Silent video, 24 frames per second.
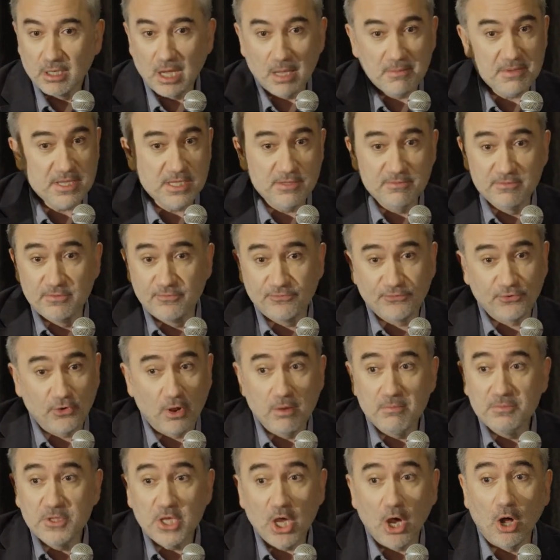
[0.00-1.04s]
I mean,
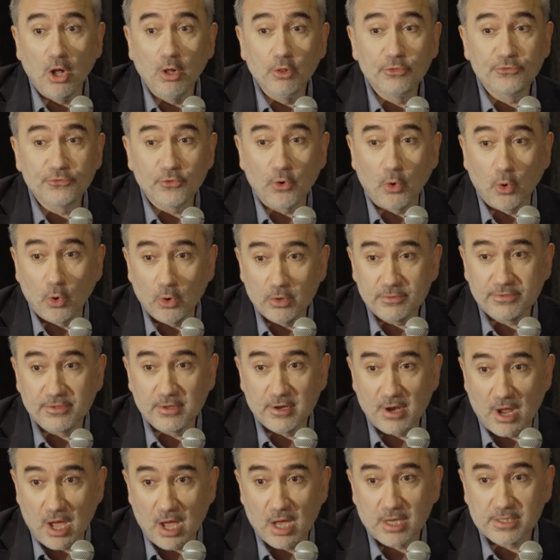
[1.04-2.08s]
from the
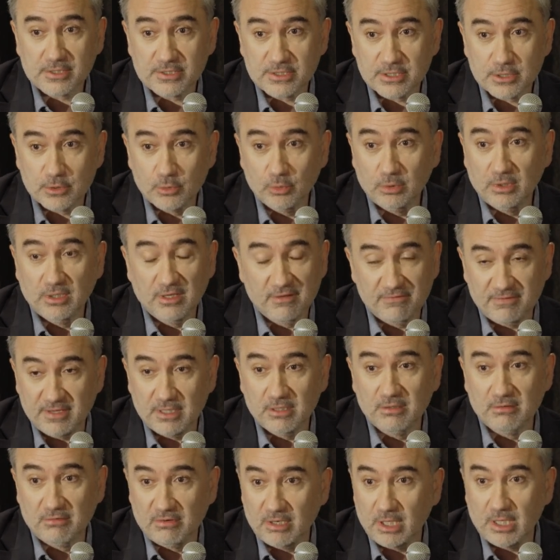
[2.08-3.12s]
ultra-Orthodox who live
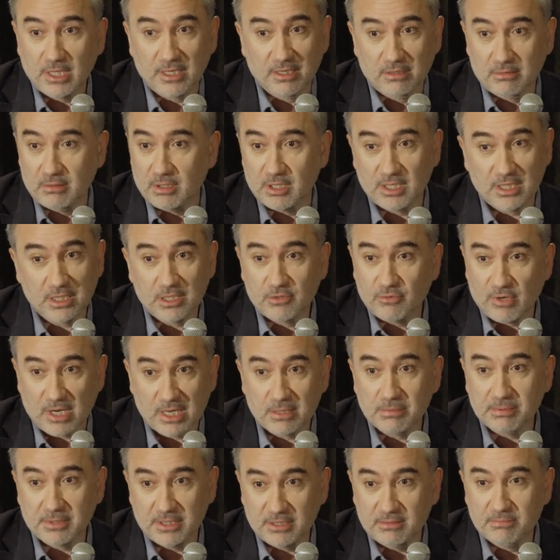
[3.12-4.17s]
in really
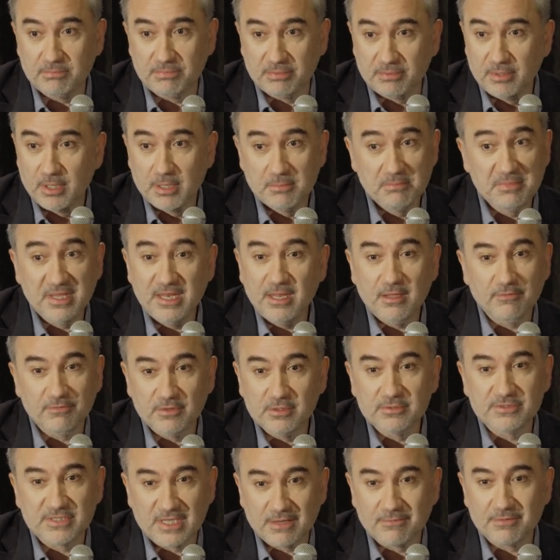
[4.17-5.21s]
incredibly
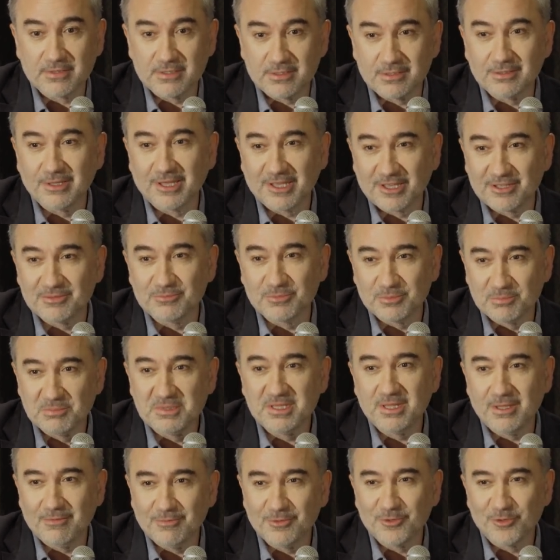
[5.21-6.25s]
medieval
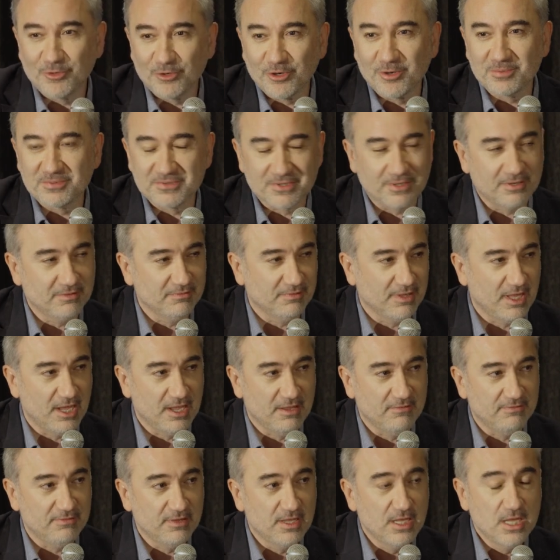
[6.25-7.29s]
Europe sort of
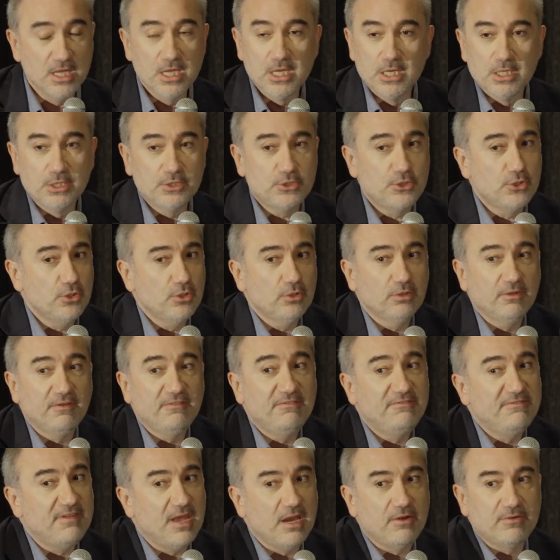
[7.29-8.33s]
life, to
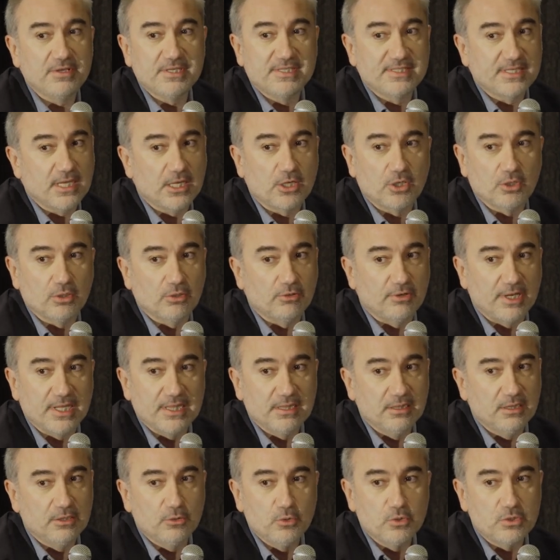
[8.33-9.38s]
the very secular
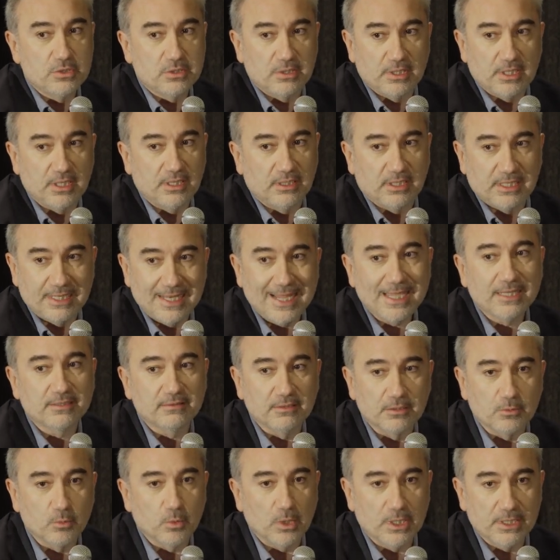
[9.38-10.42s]
and loosely
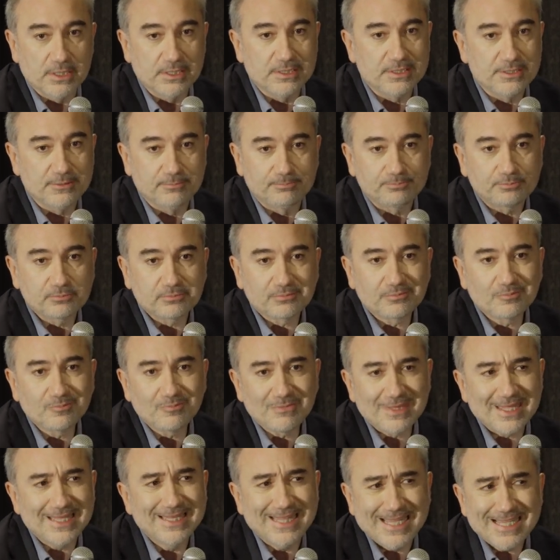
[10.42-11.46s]
connected ones,
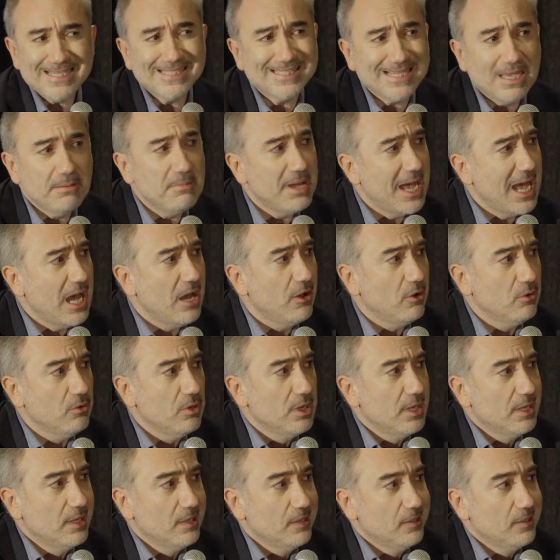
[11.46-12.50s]
they somehow,